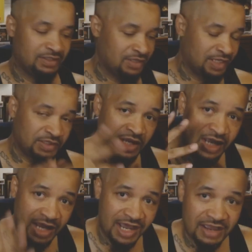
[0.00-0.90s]
That the
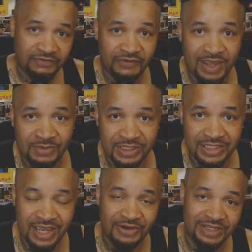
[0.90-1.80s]
Hog family,
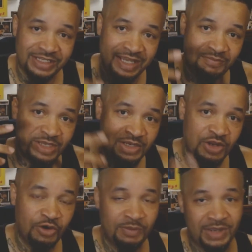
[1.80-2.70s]
y'all didn't let me
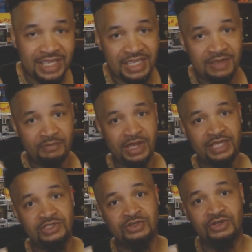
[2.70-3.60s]
know in my
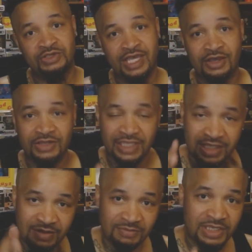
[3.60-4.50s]
inbox, you know? Y'all didn't
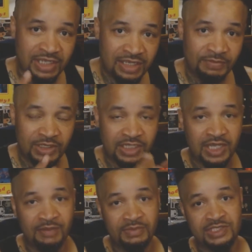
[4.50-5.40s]
hit me up in the
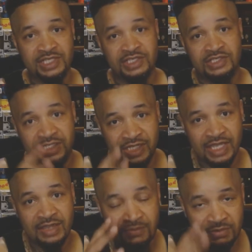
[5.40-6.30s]
comment section and
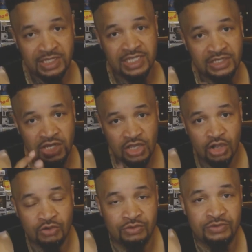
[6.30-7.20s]
let me
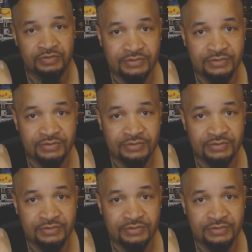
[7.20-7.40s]
know.